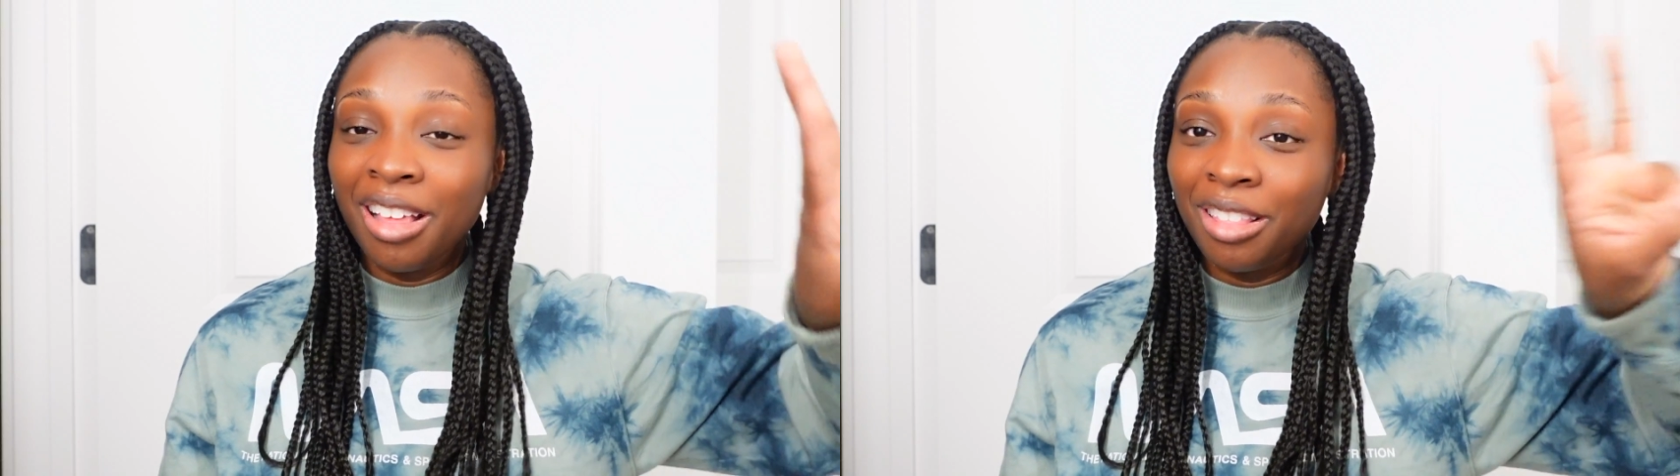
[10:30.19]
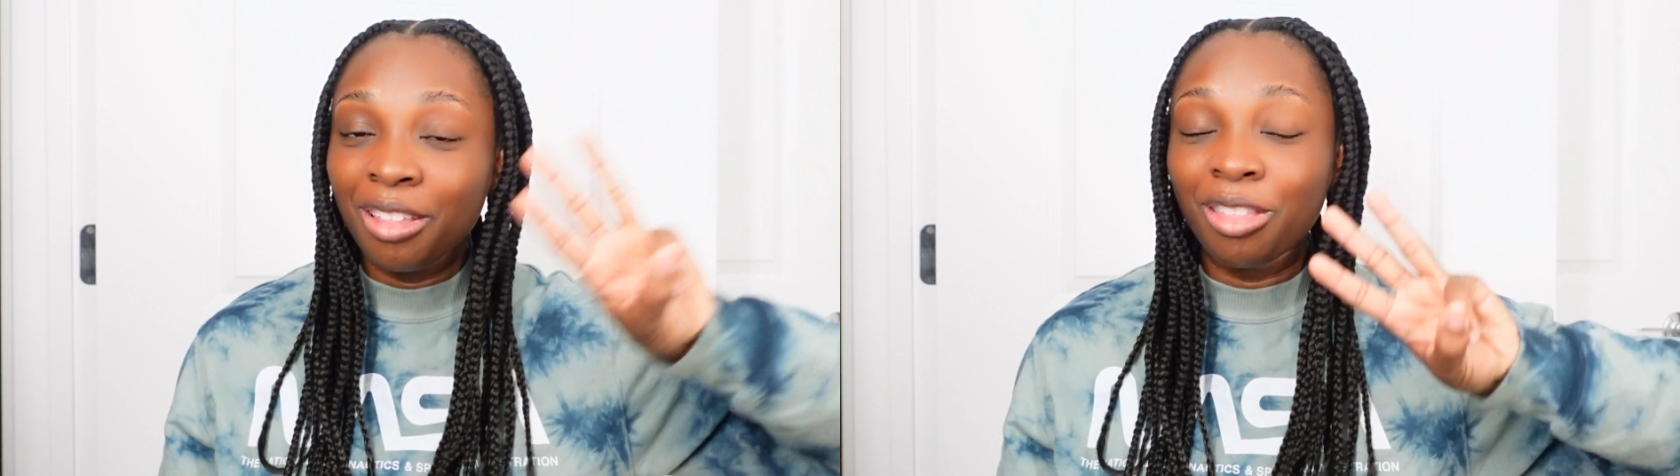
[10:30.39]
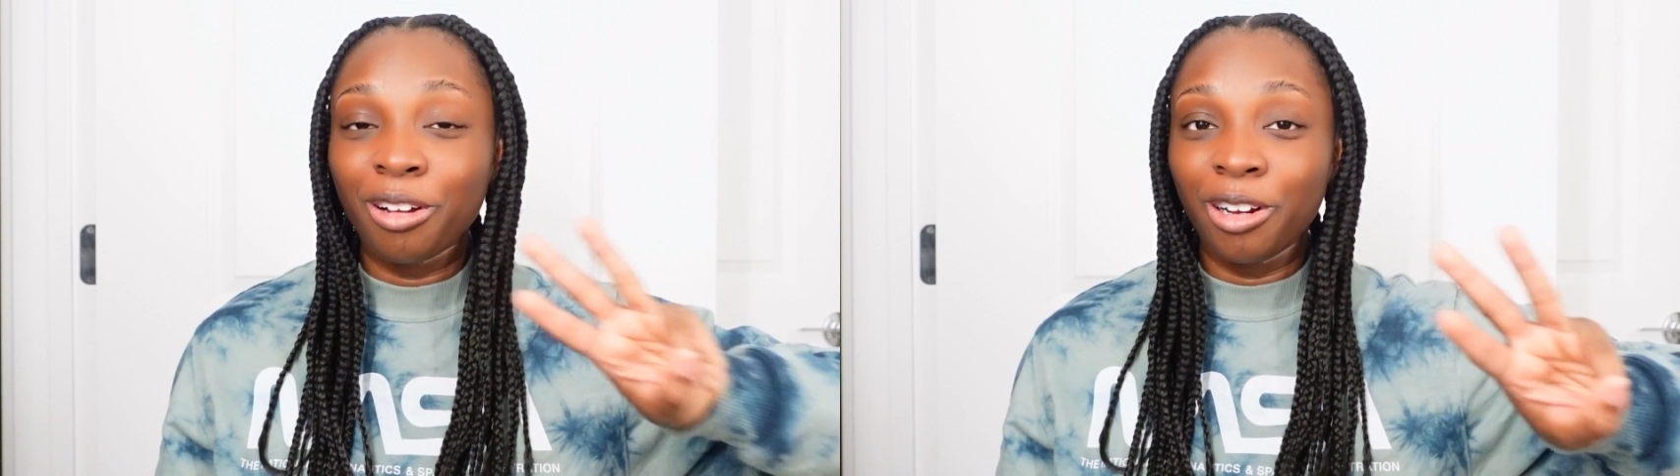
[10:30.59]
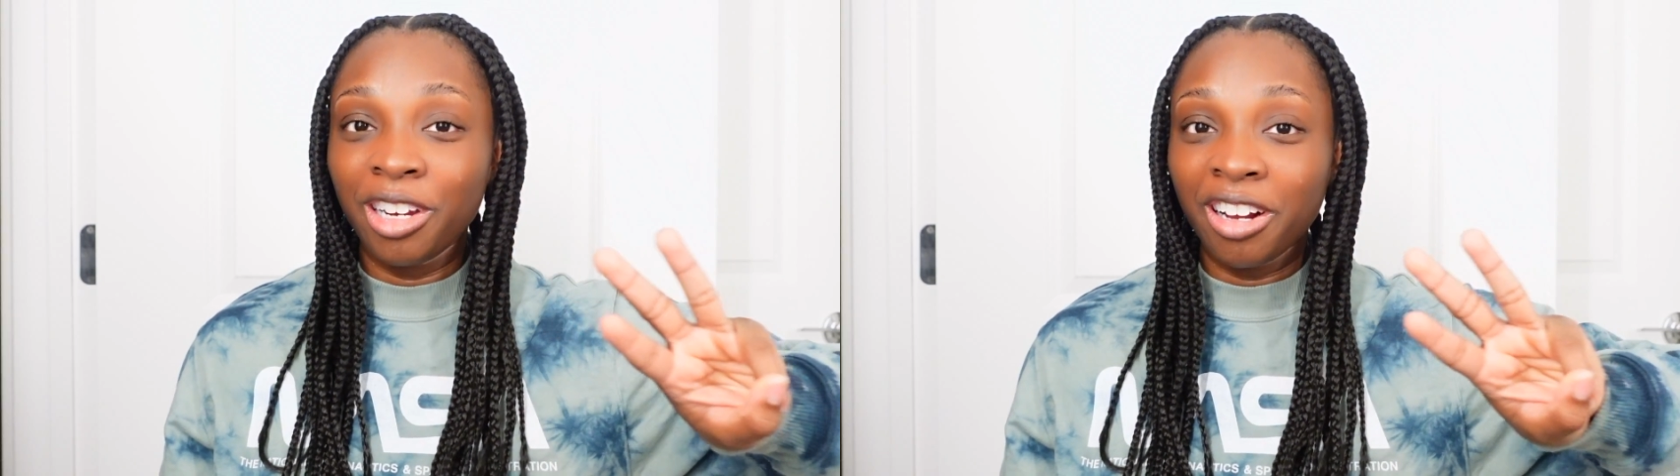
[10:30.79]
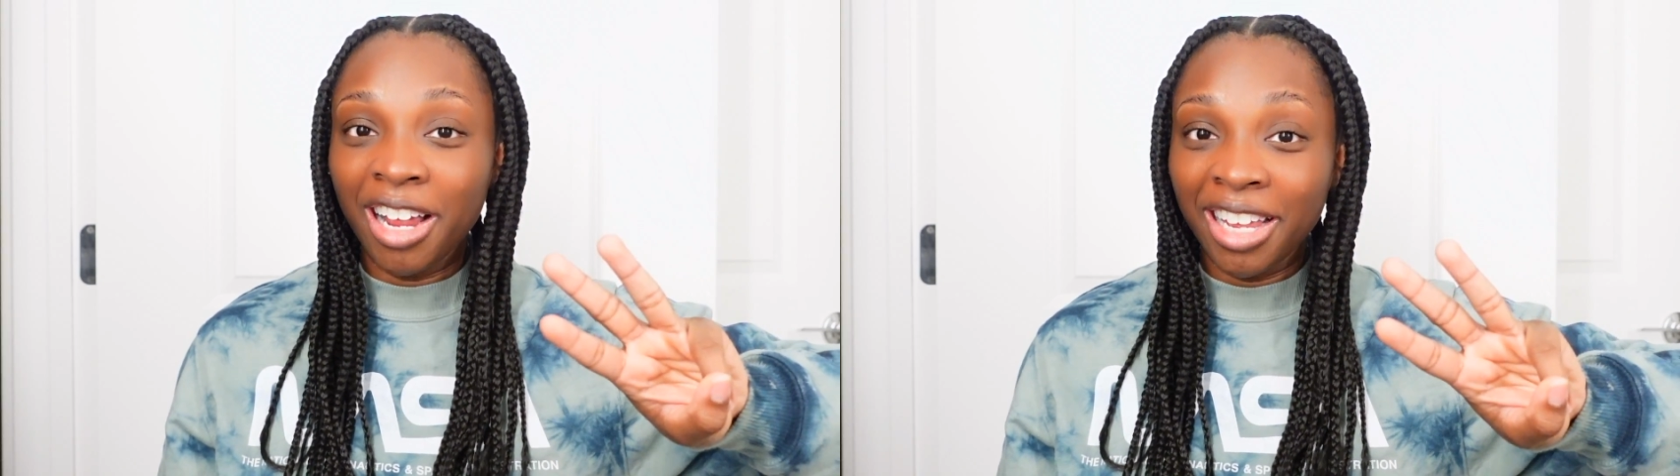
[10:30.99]
the third
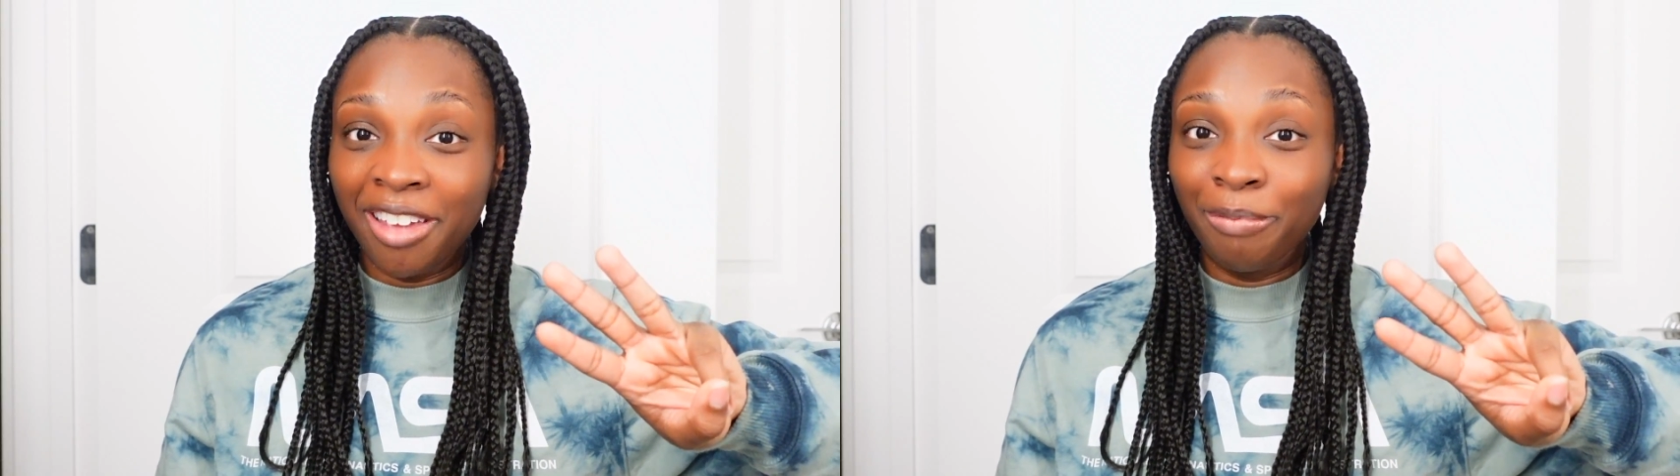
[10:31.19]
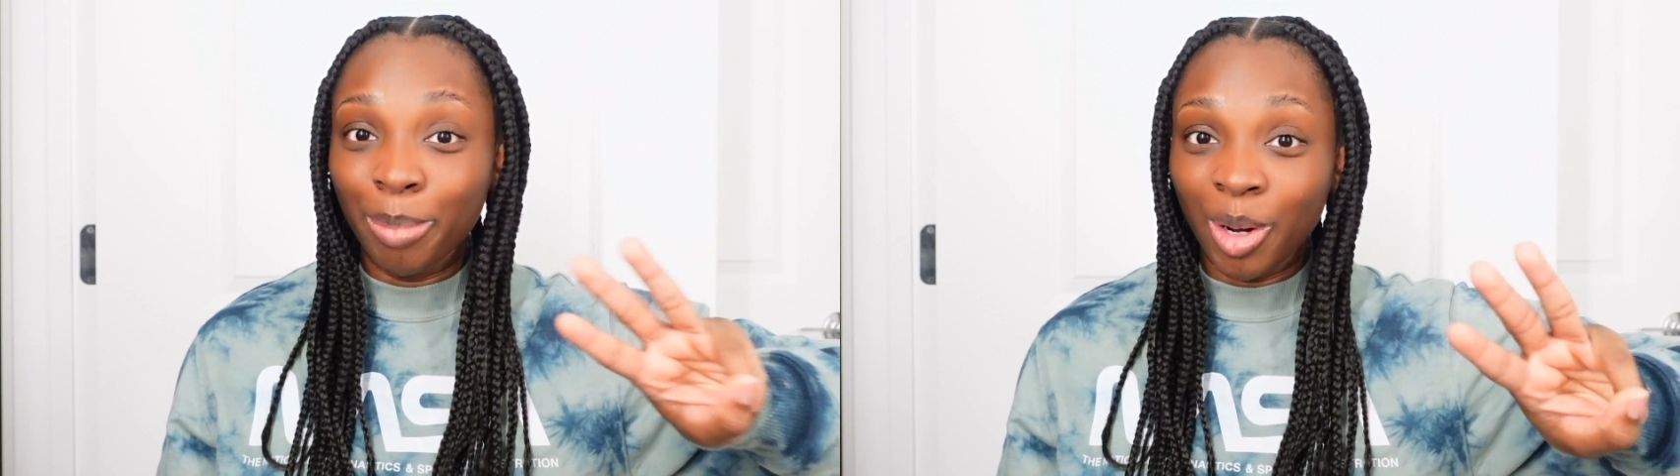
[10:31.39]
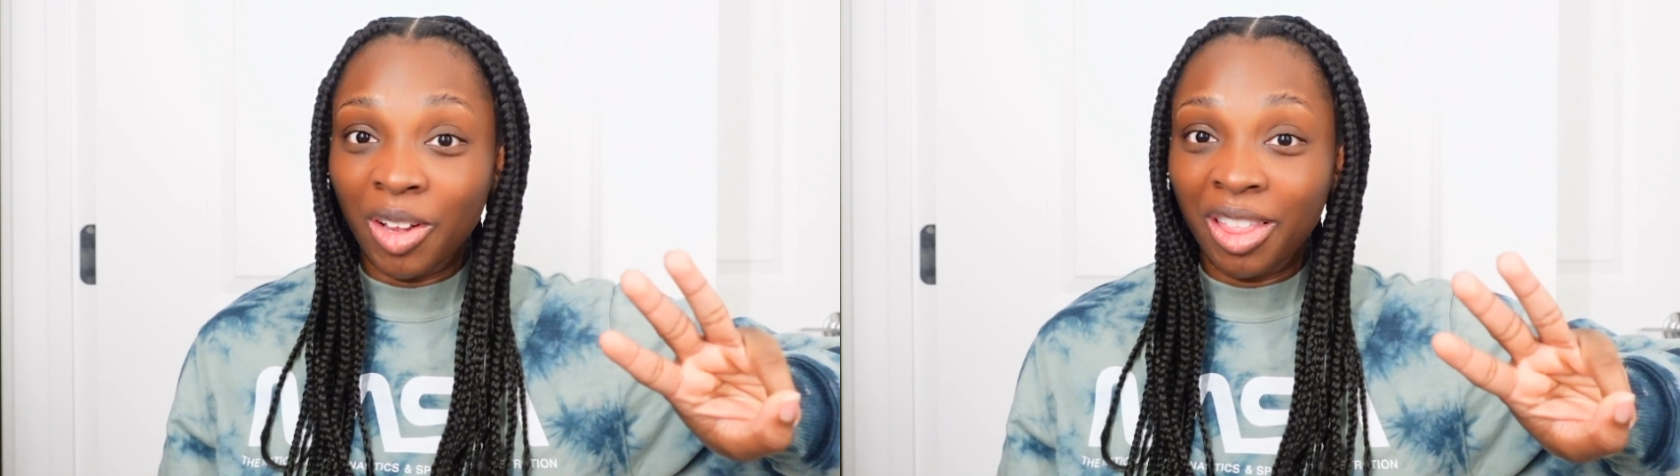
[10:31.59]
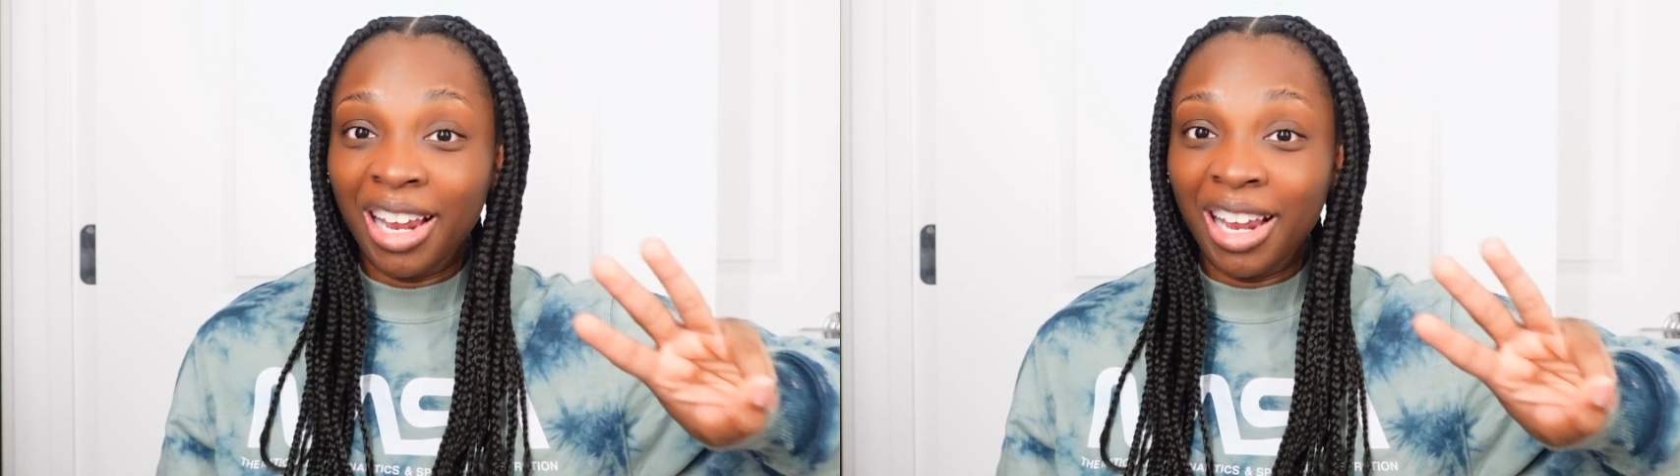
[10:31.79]
year I gave birth,